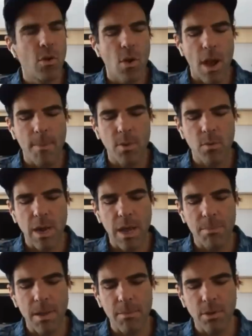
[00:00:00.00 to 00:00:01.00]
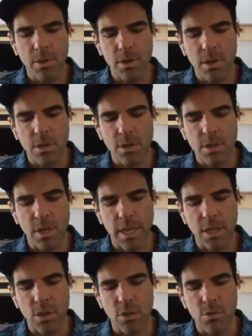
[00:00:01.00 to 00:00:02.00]
I mean, would I be able to
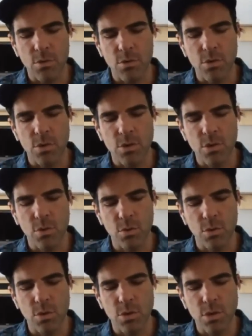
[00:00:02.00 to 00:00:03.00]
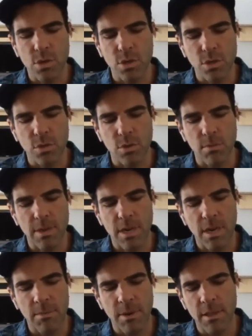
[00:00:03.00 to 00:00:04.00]
like use tools to control my
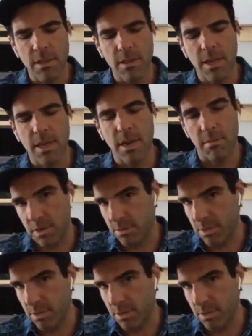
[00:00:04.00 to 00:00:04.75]
dog breath? Like, can I brush my